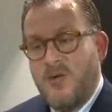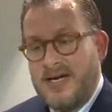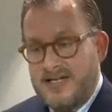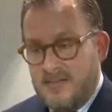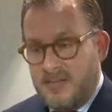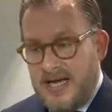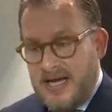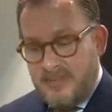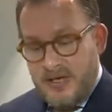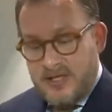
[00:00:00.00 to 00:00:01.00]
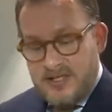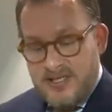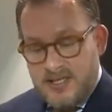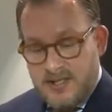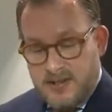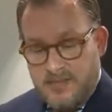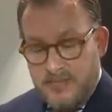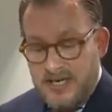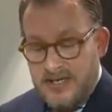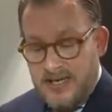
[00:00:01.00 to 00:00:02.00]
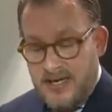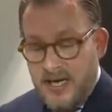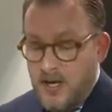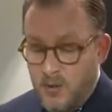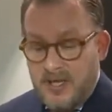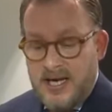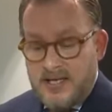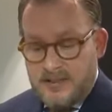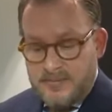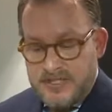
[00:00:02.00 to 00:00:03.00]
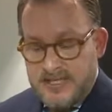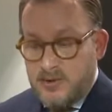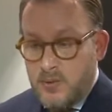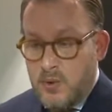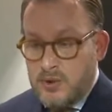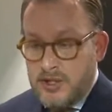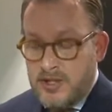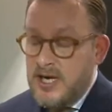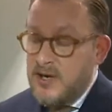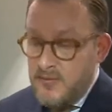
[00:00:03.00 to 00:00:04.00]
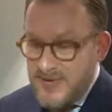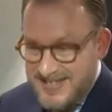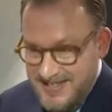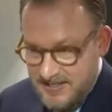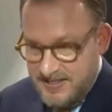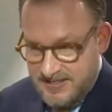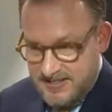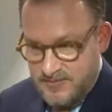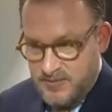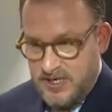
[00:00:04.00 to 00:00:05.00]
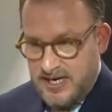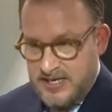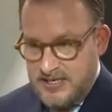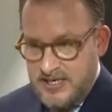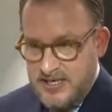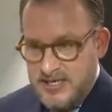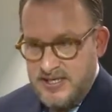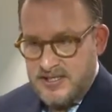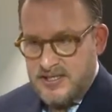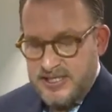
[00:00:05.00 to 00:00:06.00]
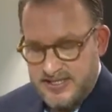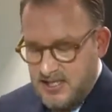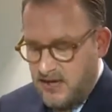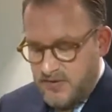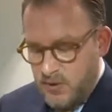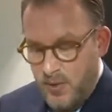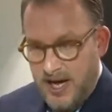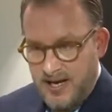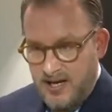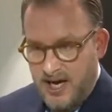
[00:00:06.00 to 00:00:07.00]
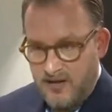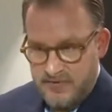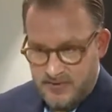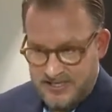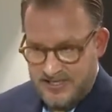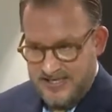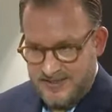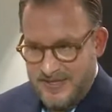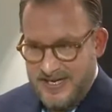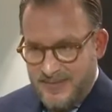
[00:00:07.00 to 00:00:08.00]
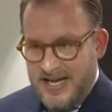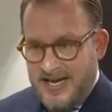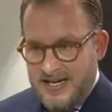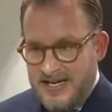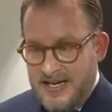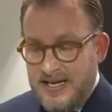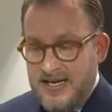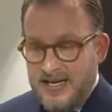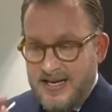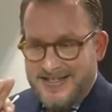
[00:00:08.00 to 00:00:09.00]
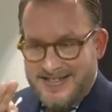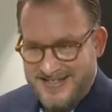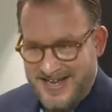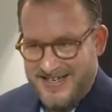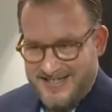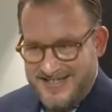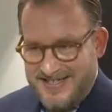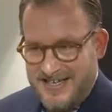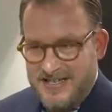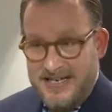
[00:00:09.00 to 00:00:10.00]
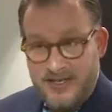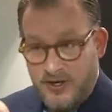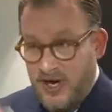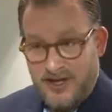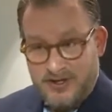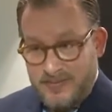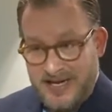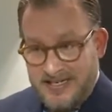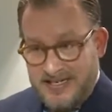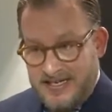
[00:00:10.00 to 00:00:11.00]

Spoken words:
when it's applied, because this is a completely 100% water-resistant product. So just after a while, after it has been applied, it stays, and then you can't blend